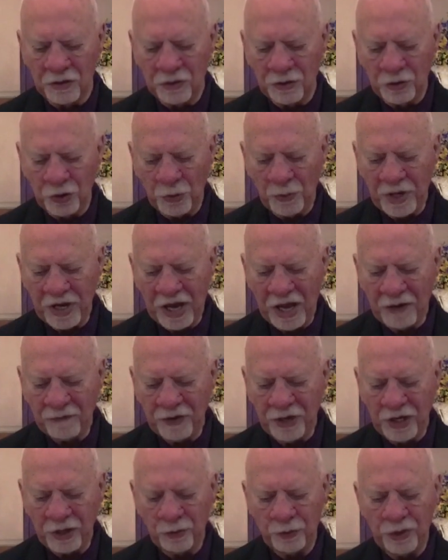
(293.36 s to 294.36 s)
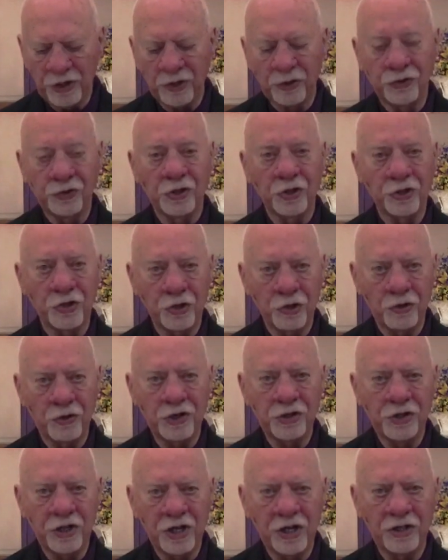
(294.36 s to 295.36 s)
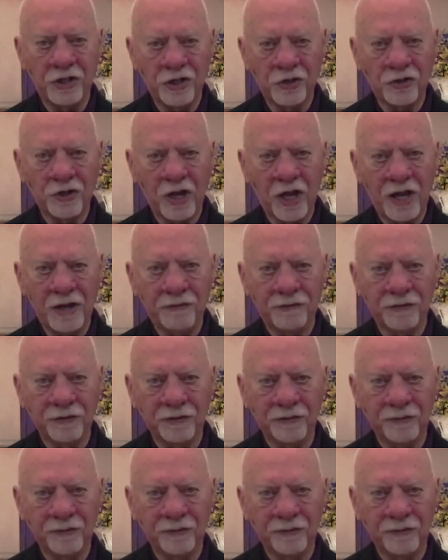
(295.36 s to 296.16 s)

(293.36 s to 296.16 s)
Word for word: Do we have any real security in this life?